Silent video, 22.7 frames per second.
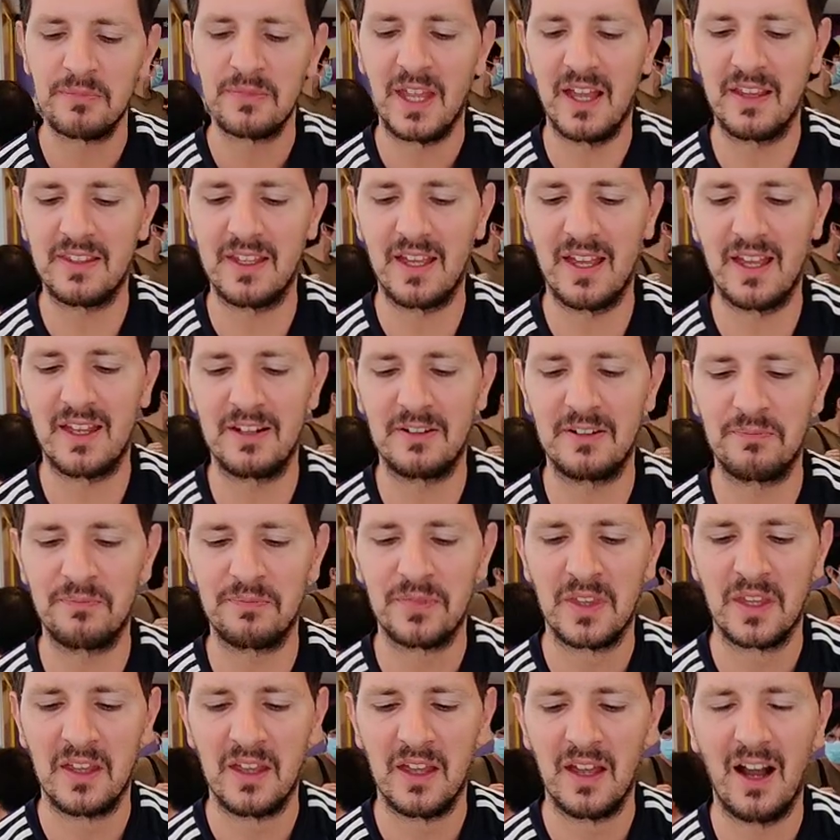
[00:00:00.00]
And then
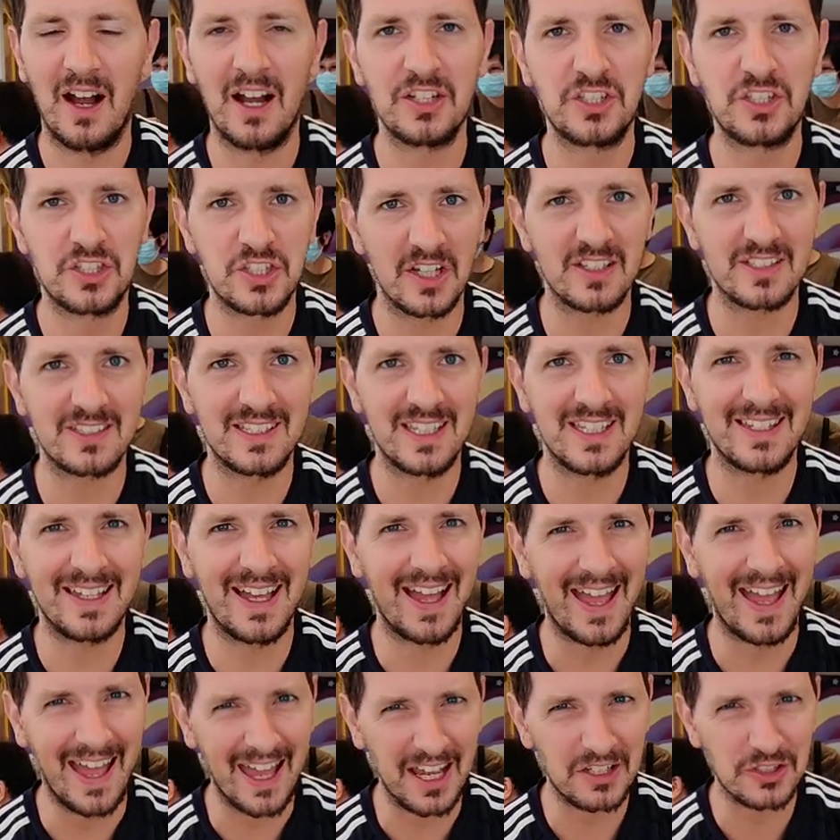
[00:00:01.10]
I just need
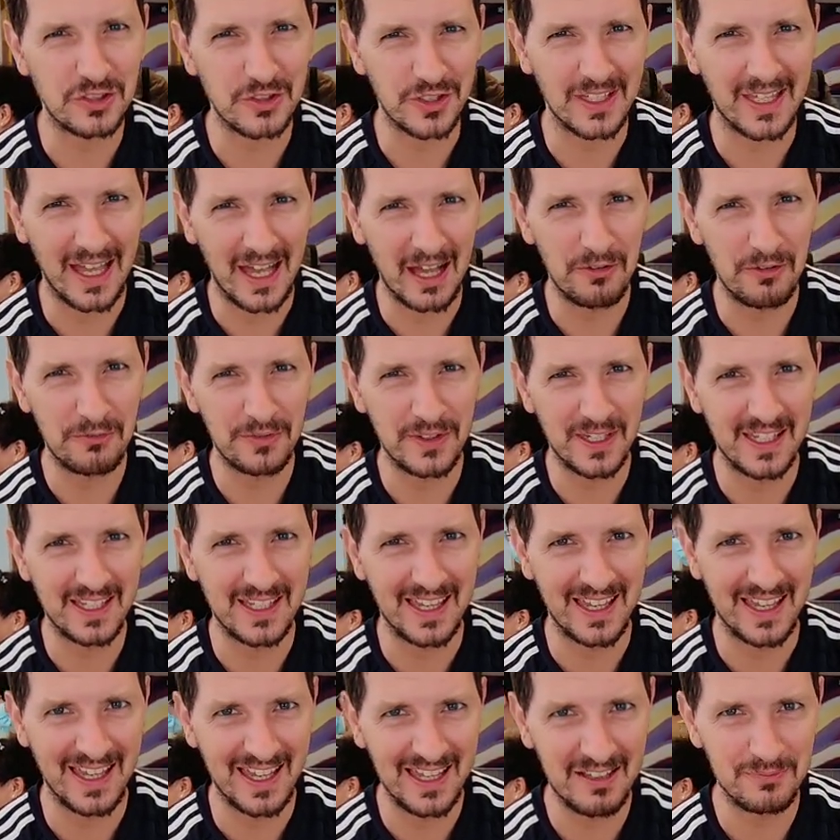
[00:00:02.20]
that extra caffeine
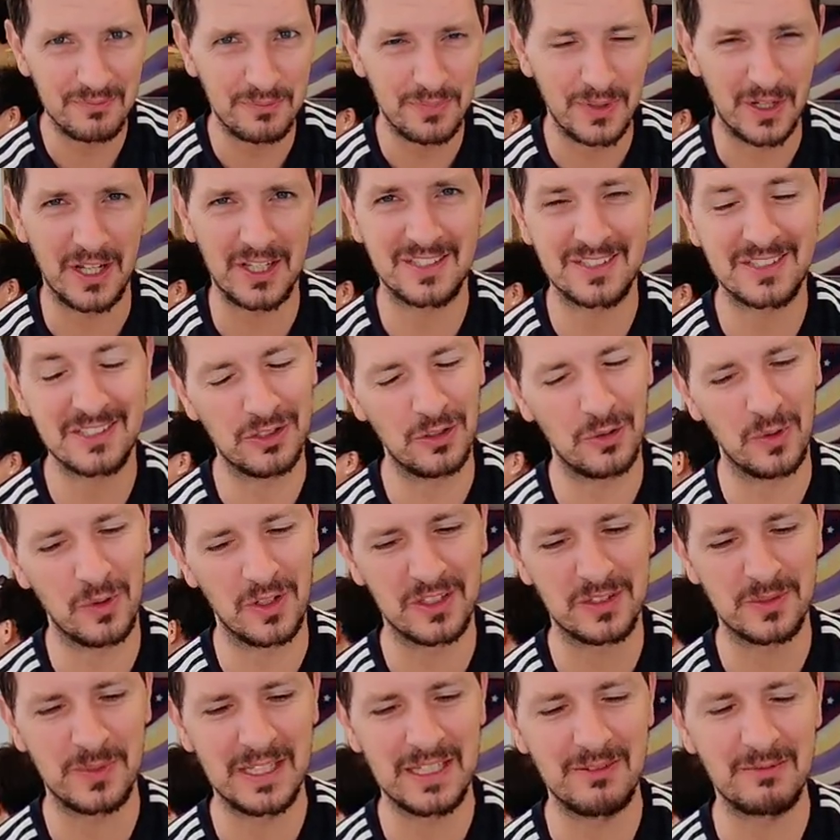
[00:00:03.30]
hit, but I still want
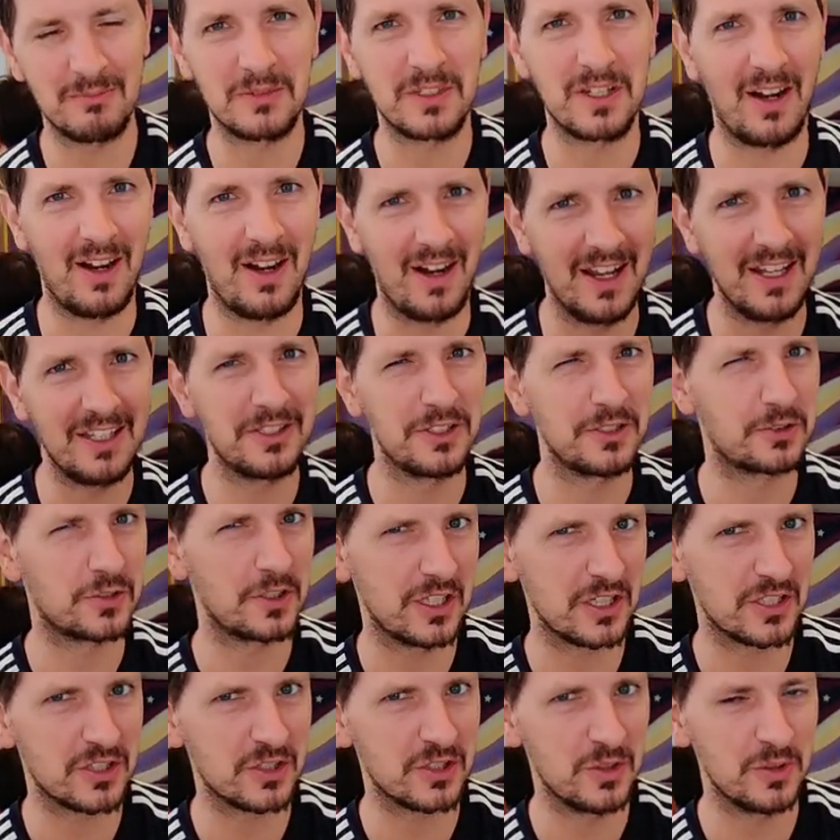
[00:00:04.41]
to be kind of
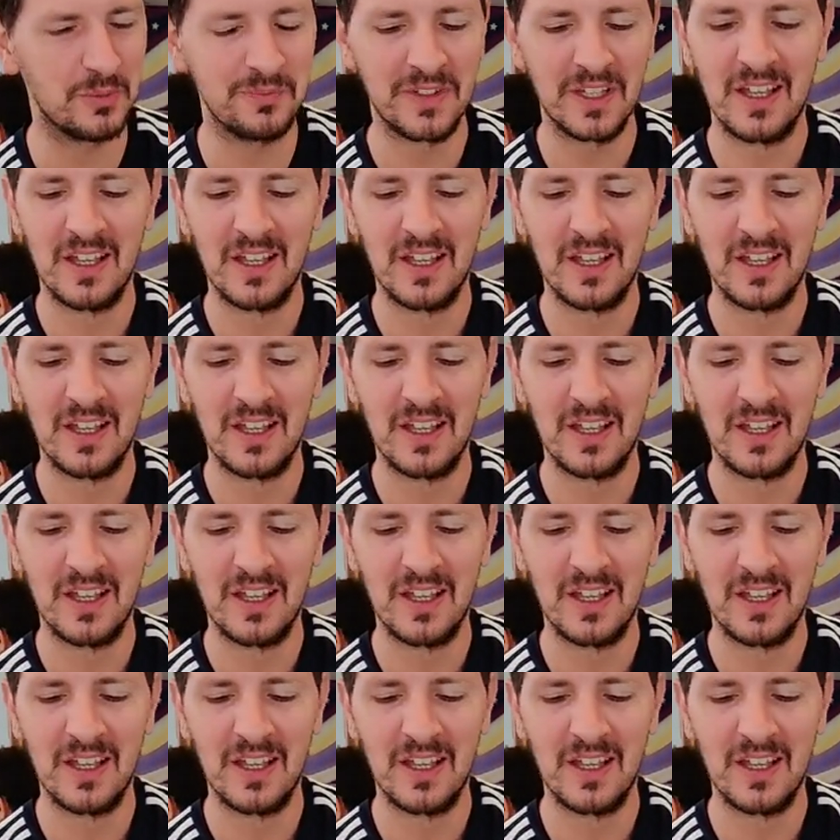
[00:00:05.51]
traditional.